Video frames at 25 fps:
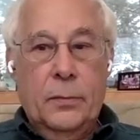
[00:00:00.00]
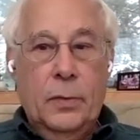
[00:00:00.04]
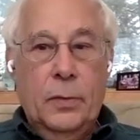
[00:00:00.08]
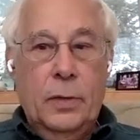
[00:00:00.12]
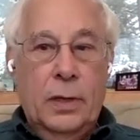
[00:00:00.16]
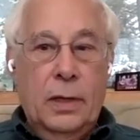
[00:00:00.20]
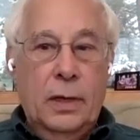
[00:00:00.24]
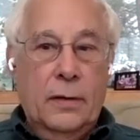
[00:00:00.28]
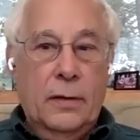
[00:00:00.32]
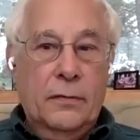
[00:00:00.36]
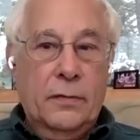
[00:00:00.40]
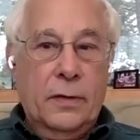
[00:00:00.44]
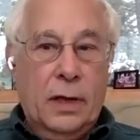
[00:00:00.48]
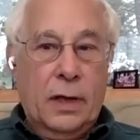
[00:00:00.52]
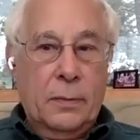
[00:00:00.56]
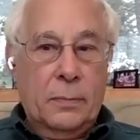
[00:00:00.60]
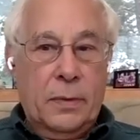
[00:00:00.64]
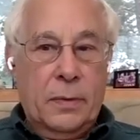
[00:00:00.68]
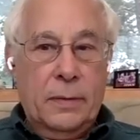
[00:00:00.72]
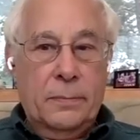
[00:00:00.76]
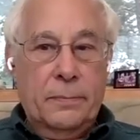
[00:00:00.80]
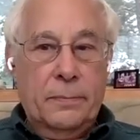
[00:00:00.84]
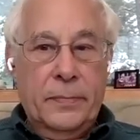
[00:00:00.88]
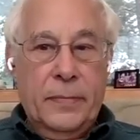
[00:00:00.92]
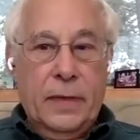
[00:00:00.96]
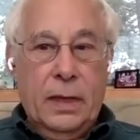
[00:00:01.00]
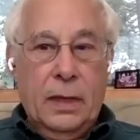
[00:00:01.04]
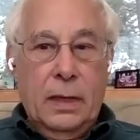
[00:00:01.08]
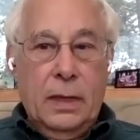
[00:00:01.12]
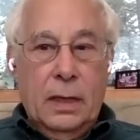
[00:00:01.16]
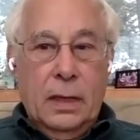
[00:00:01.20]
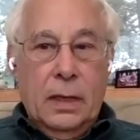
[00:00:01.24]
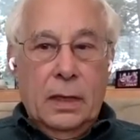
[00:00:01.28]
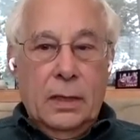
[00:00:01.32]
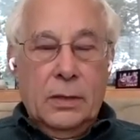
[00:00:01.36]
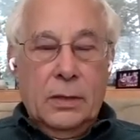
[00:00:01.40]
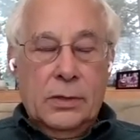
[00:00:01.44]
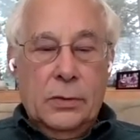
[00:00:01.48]
We have not been.
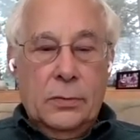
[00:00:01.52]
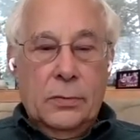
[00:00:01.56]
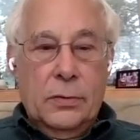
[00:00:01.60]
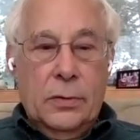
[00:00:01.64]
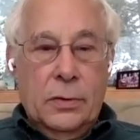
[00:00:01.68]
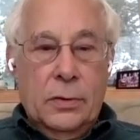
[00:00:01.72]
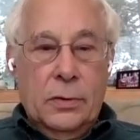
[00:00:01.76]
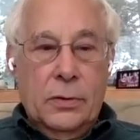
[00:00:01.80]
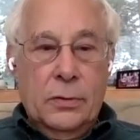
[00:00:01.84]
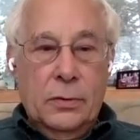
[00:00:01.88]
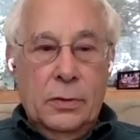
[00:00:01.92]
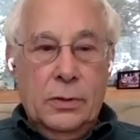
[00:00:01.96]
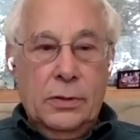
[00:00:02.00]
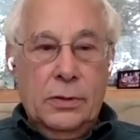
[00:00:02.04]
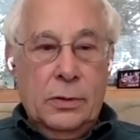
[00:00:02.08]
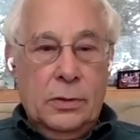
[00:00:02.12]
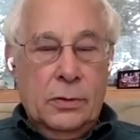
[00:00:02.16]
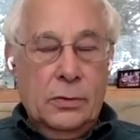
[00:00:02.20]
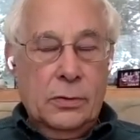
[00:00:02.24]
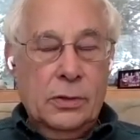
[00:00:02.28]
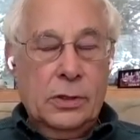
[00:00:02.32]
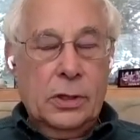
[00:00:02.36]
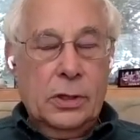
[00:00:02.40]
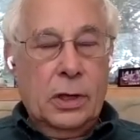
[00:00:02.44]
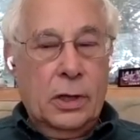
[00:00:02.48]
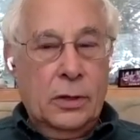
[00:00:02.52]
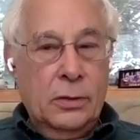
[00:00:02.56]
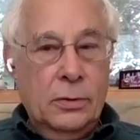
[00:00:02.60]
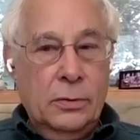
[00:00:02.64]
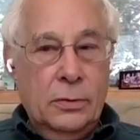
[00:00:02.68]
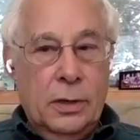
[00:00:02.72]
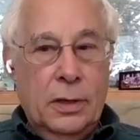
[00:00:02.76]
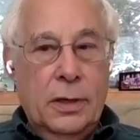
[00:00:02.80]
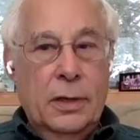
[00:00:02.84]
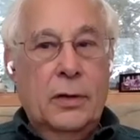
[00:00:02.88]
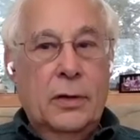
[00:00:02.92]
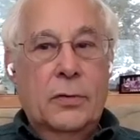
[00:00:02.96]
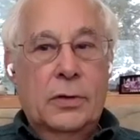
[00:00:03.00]
So there's an
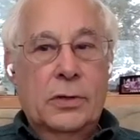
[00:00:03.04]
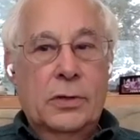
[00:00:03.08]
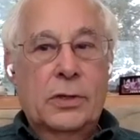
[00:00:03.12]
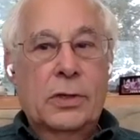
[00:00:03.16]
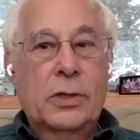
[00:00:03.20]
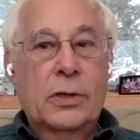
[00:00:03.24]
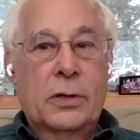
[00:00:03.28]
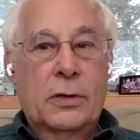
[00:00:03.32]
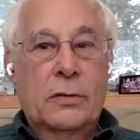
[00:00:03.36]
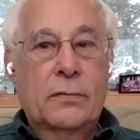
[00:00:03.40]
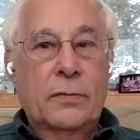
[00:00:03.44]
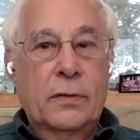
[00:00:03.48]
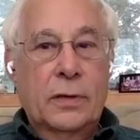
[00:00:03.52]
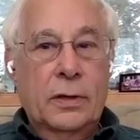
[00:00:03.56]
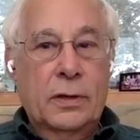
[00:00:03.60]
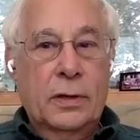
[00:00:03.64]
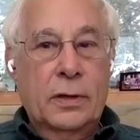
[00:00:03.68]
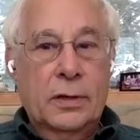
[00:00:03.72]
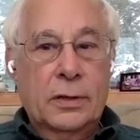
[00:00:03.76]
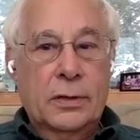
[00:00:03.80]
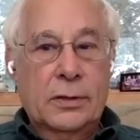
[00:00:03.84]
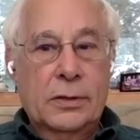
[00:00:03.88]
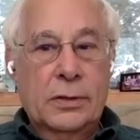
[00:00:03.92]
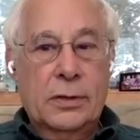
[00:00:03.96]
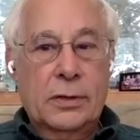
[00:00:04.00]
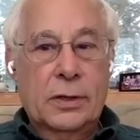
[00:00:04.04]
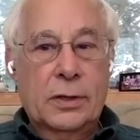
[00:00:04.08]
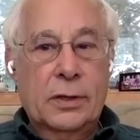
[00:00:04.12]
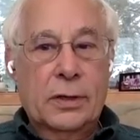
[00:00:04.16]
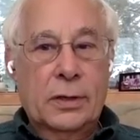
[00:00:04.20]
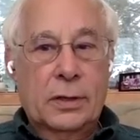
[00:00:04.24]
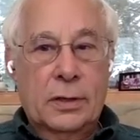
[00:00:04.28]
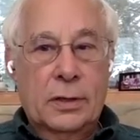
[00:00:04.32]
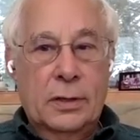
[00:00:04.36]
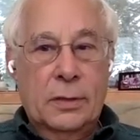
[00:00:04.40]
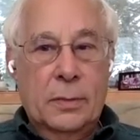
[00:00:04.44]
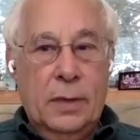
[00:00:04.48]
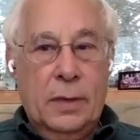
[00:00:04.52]
underlying question here, because
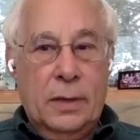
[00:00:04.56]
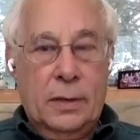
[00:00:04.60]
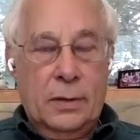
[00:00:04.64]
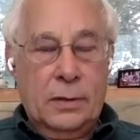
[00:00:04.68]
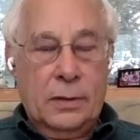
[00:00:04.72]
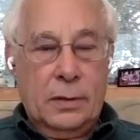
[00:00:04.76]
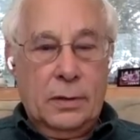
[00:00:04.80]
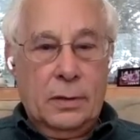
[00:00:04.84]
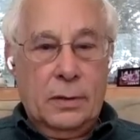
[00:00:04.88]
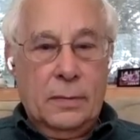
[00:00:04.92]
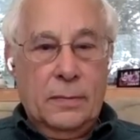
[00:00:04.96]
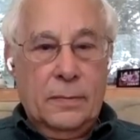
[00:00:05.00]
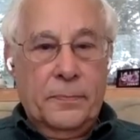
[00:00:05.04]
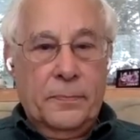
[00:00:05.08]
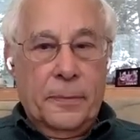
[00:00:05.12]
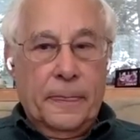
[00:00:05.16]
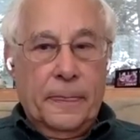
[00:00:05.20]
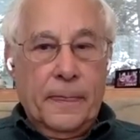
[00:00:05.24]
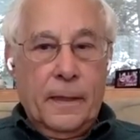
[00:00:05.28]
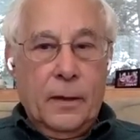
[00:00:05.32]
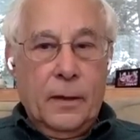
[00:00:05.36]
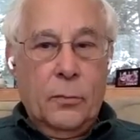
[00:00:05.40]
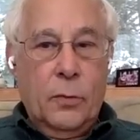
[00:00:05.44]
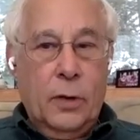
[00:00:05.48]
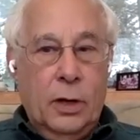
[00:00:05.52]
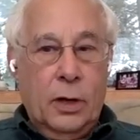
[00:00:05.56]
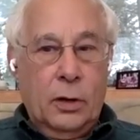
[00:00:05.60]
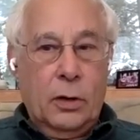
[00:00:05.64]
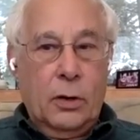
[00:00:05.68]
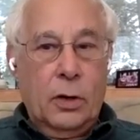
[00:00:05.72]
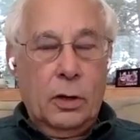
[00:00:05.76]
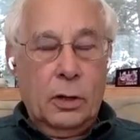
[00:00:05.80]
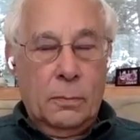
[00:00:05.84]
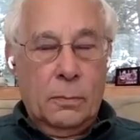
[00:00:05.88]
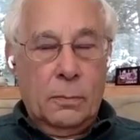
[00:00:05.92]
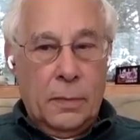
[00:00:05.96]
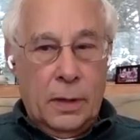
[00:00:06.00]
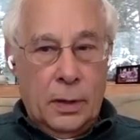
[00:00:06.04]
about what I'll
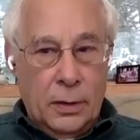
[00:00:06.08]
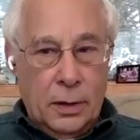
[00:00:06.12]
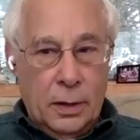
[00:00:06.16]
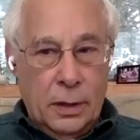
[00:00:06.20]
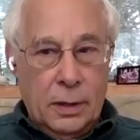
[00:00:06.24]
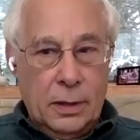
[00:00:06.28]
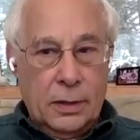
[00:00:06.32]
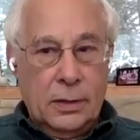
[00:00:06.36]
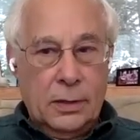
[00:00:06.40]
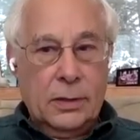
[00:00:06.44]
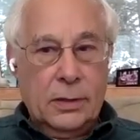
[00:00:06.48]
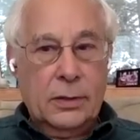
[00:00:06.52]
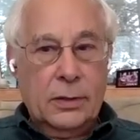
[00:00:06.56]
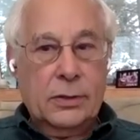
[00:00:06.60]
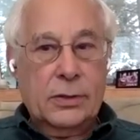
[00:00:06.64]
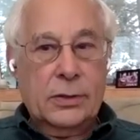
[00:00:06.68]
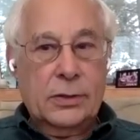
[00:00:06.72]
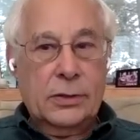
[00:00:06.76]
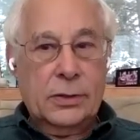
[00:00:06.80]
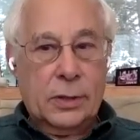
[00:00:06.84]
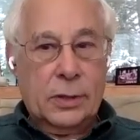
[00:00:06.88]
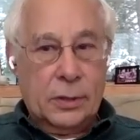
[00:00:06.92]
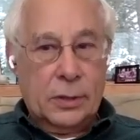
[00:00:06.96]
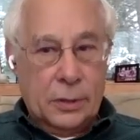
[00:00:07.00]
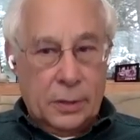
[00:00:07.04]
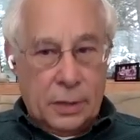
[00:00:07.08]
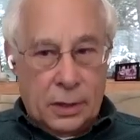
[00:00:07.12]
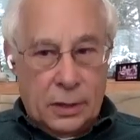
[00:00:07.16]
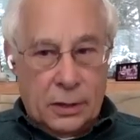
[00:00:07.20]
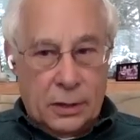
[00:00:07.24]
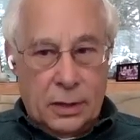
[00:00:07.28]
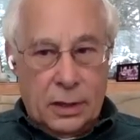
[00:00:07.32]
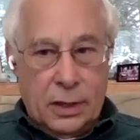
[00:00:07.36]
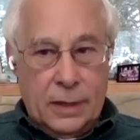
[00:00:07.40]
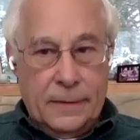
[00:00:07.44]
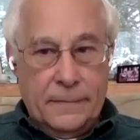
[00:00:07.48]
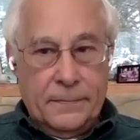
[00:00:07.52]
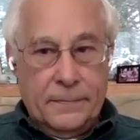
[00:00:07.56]
call American
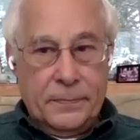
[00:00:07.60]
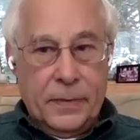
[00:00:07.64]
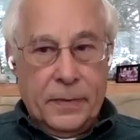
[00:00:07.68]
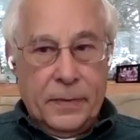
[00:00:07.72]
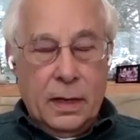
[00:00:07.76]
solidarity.